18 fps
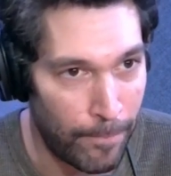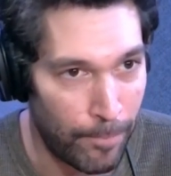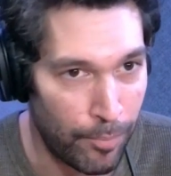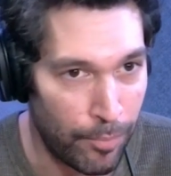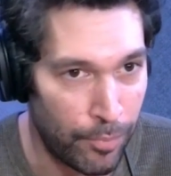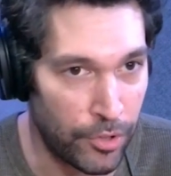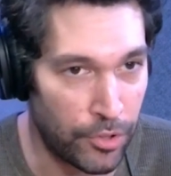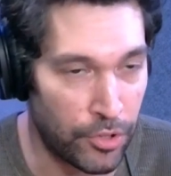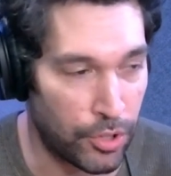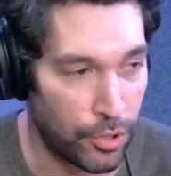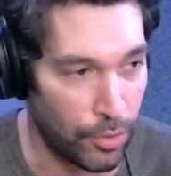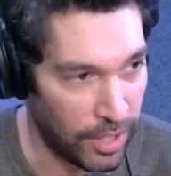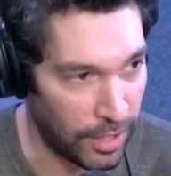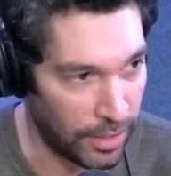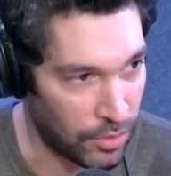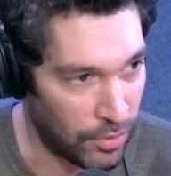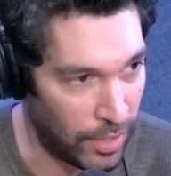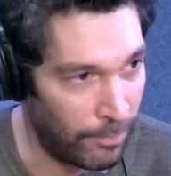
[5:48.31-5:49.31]
there's two
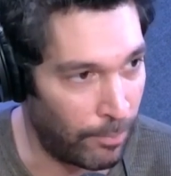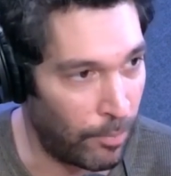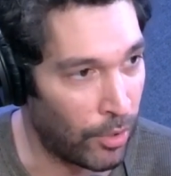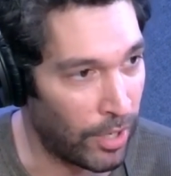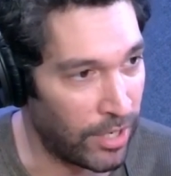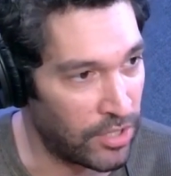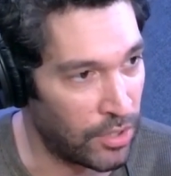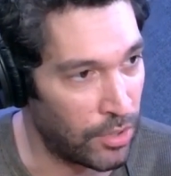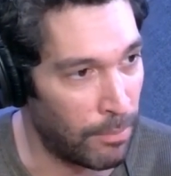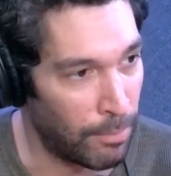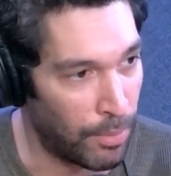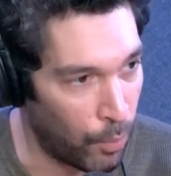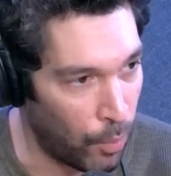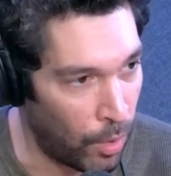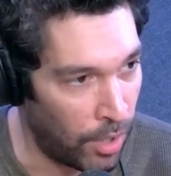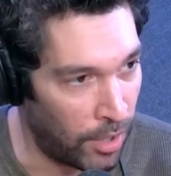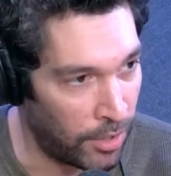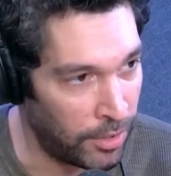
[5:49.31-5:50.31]
things, right? Okay, so number
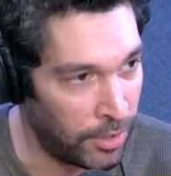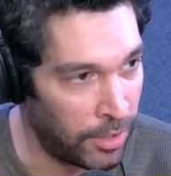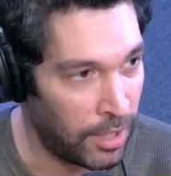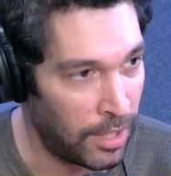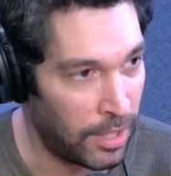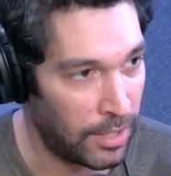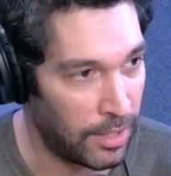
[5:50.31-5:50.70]
one